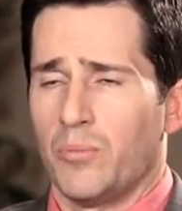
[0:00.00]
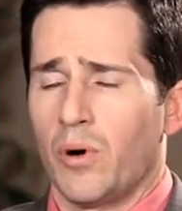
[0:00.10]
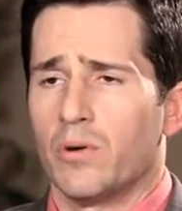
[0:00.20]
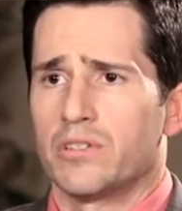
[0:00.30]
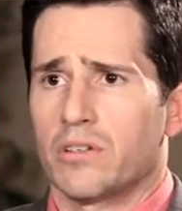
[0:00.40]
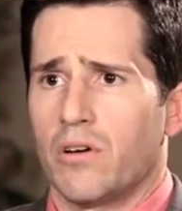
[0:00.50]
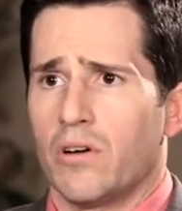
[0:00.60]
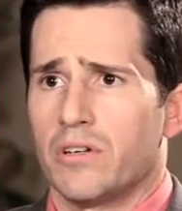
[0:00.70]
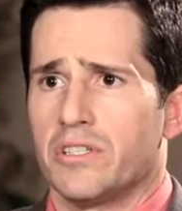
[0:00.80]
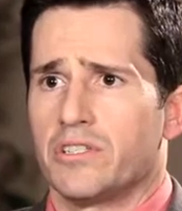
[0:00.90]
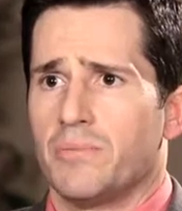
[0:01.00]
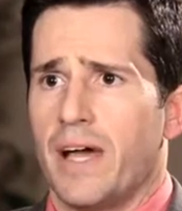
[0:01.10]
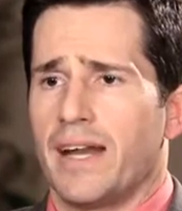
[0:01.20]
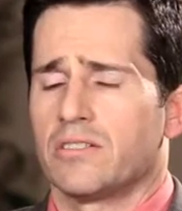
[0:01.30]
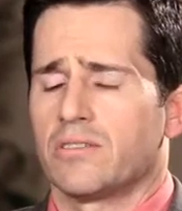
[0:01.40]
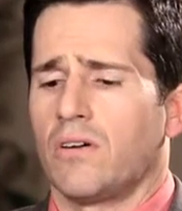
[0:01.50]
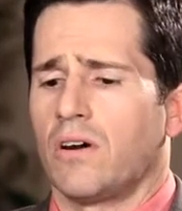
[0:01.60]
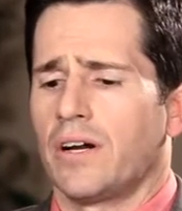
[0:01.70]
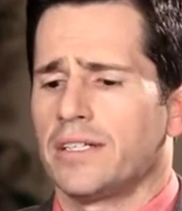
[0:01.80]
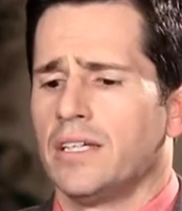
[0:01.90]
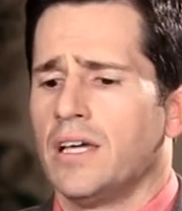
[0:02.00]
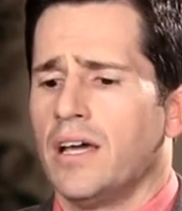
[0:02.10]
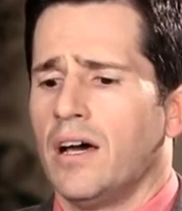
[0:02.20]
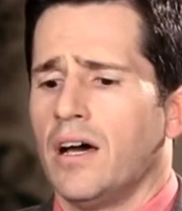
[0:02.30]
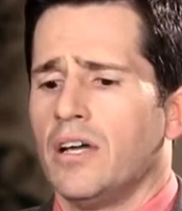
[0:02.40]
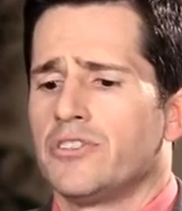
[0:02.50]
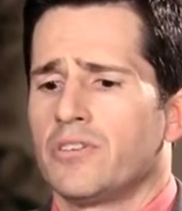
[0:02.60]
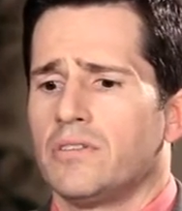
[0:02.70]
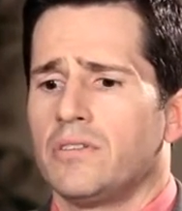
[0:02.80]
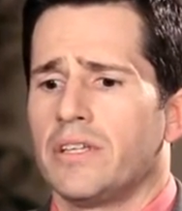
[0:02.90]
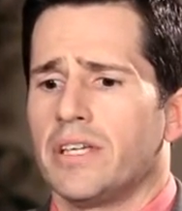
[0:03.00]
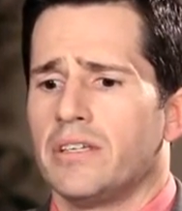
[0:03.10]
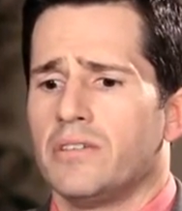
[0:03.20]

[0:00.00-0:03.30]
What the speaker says: burn scars and traumatic scarring. Certainly,